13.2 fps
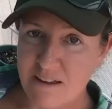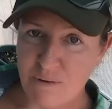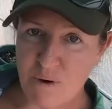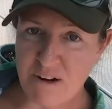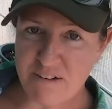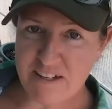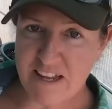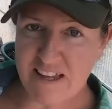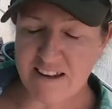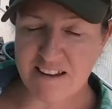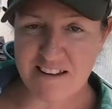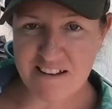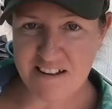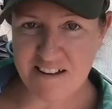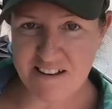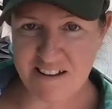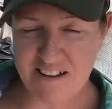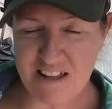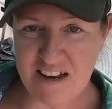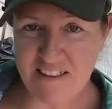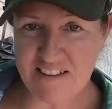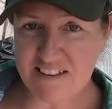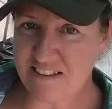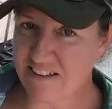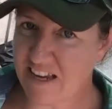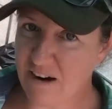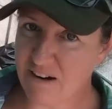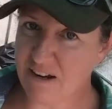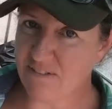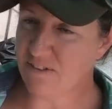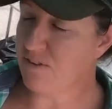Water tank. A lot of this is a carryover